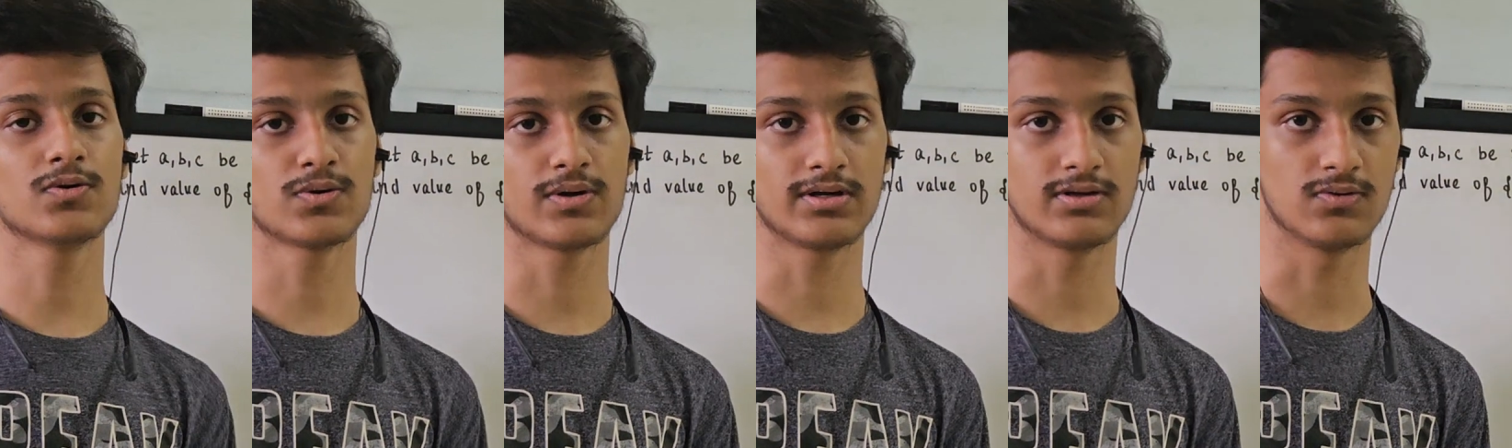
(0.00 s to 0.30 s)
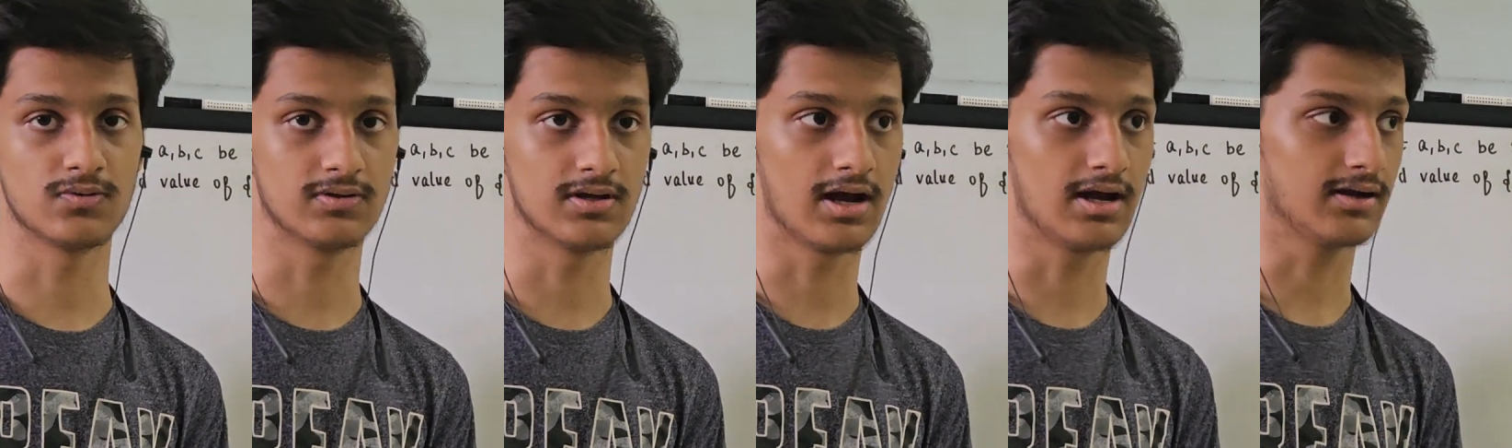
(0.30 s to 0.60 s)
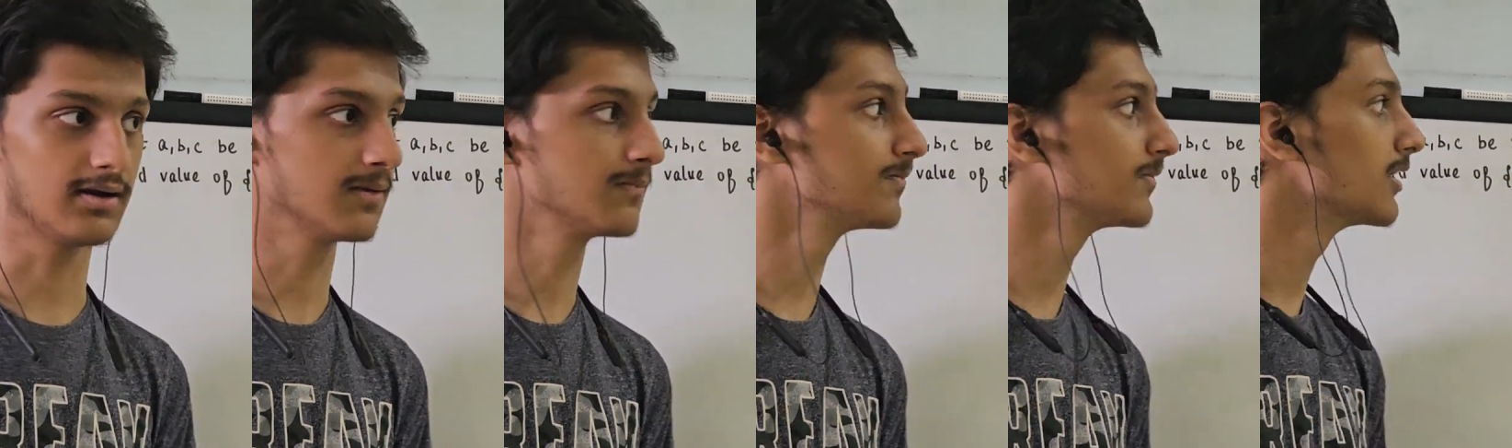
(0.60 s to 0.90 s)
do I do that?
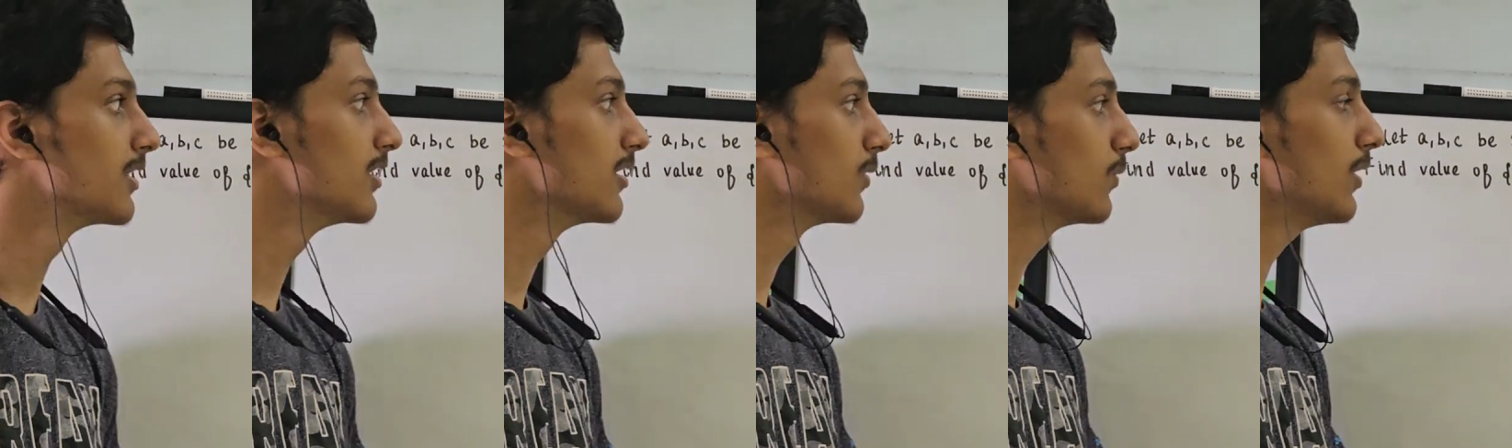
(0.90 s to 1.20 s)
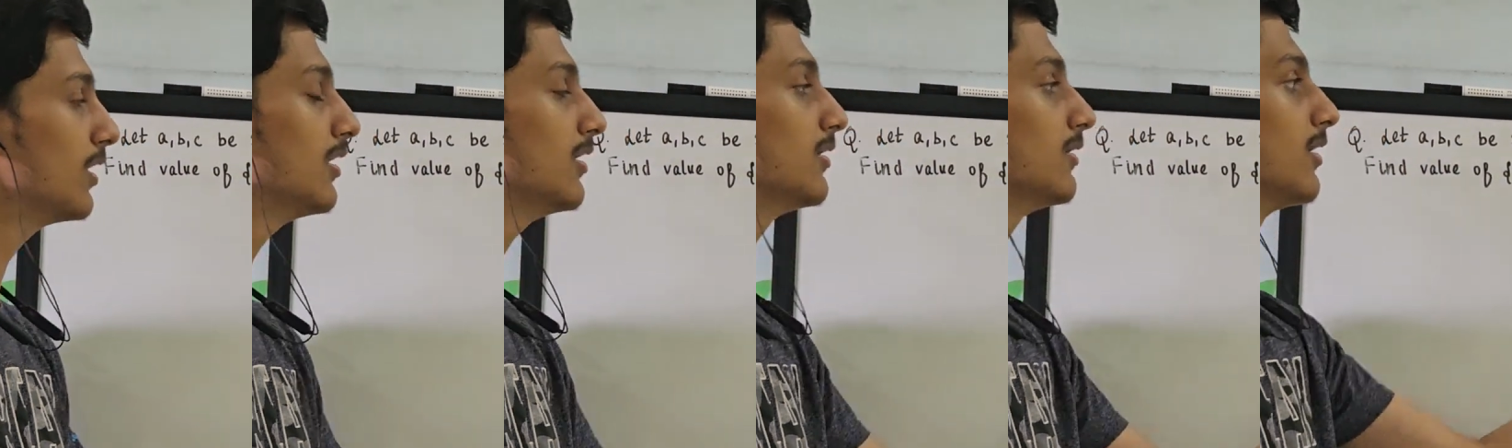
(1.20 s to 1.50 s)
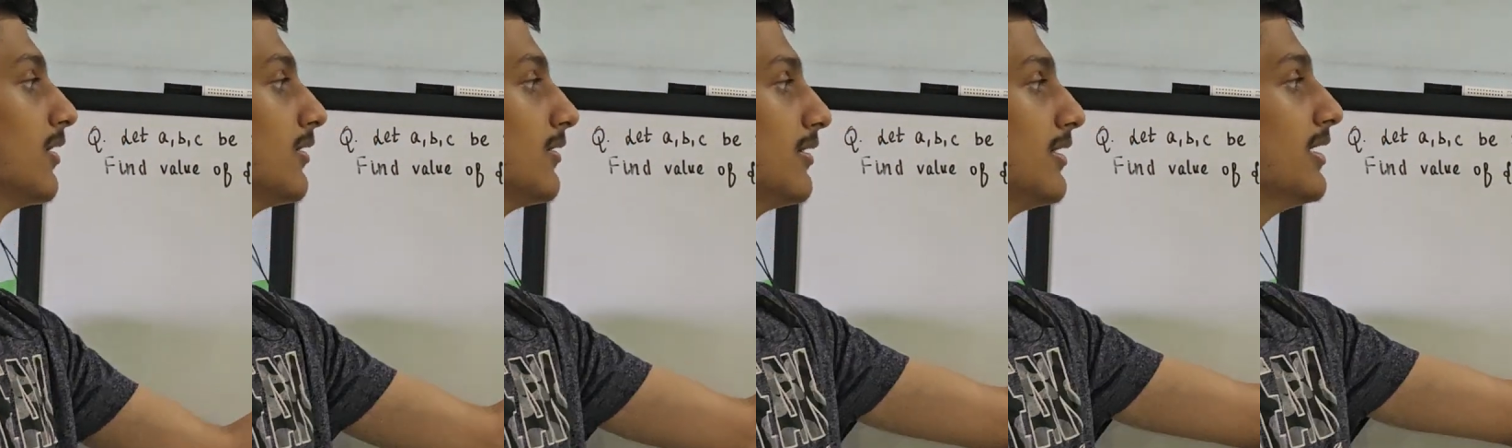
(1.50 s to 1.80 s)
Well,
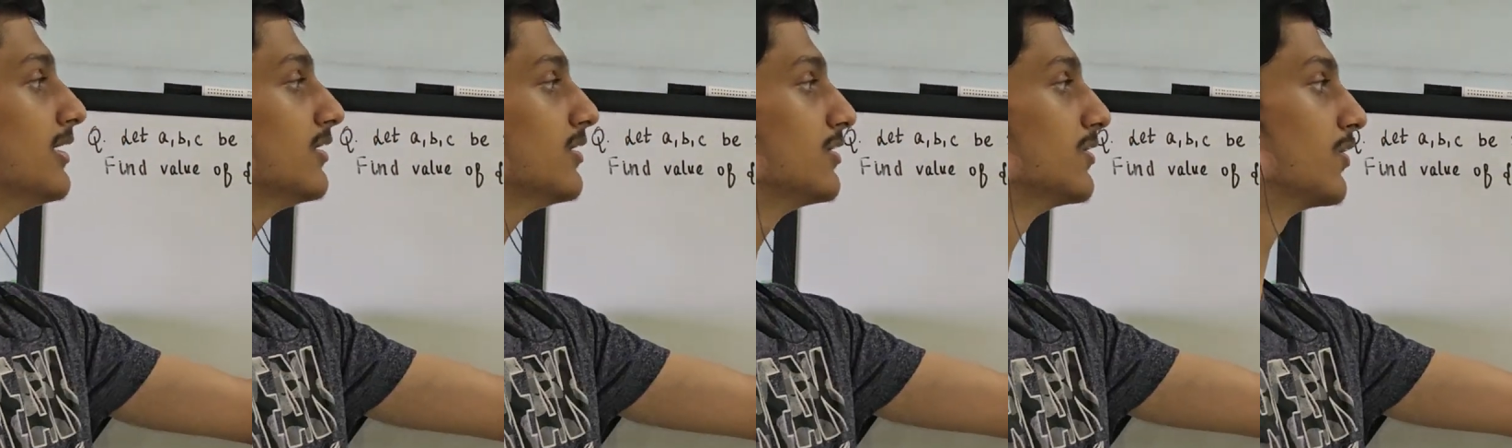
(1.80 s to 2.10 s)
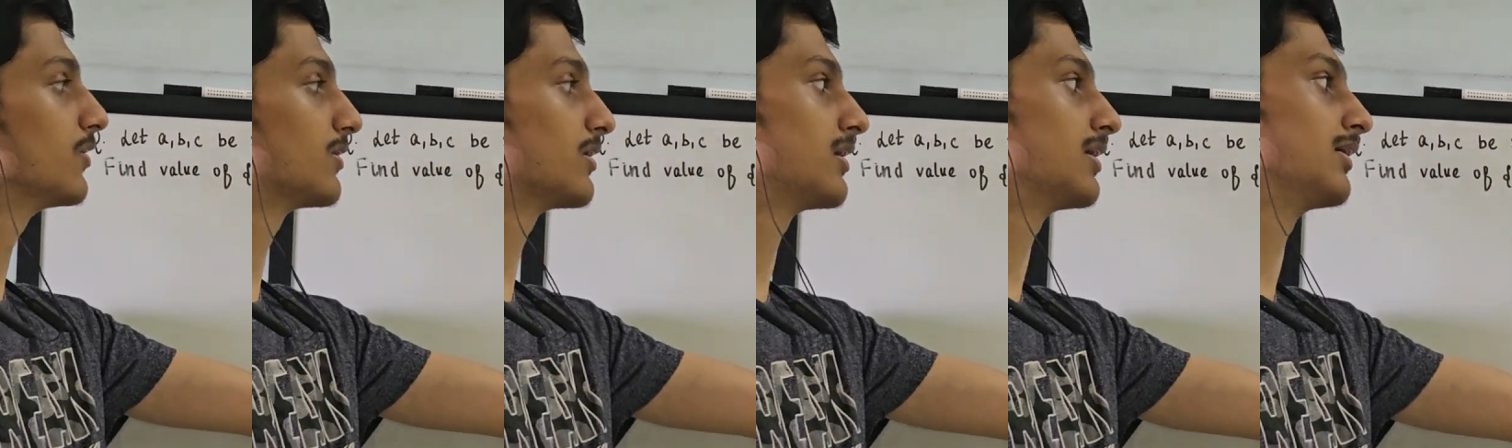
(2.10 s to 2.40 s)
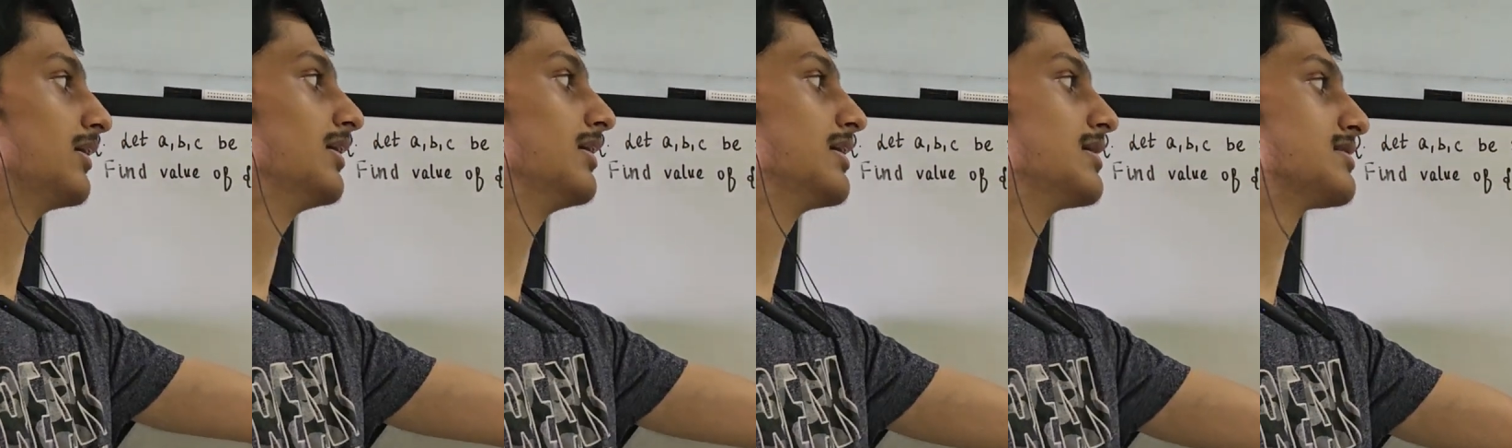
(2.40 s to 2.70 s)
a thing to note here